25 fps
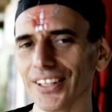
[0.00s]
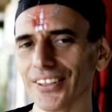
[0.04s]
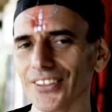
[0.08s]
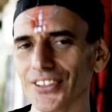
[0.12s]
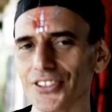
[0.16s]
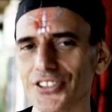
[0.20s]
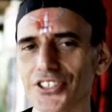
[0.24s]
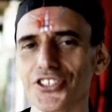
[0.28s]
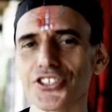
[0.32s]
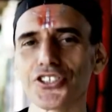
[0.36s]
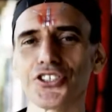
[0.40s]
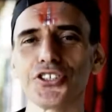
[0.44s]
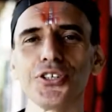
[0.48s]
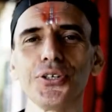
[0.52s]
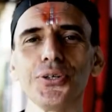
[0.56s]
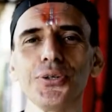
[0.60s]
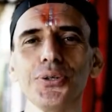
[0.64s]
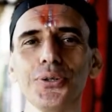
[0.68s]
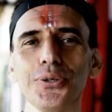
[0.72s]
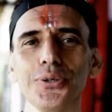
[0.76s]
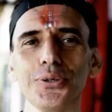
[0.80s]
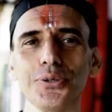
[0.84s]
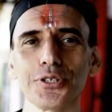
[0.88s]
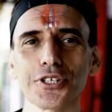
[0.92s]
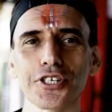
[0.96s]
This is
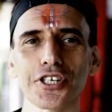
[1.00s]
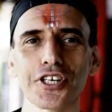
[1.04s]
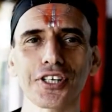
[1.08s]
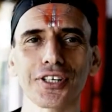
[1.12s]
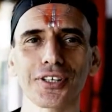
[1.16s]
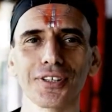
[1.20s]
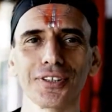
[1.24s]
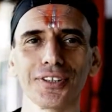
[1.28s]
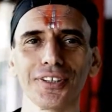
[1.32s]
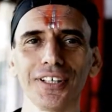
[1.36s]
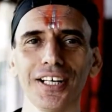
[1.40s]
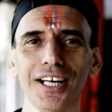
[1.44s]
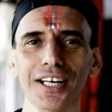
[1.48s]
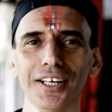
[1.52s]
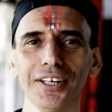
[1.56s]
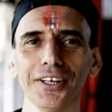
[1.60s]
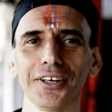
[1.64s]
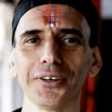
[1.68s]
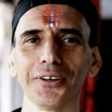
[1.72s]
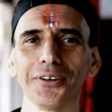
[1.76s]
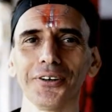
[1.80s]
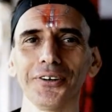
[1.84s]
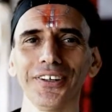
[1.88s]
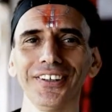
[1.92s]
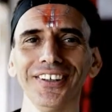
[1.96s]
huge, I
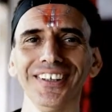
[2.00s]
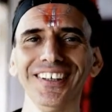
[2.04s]
heard.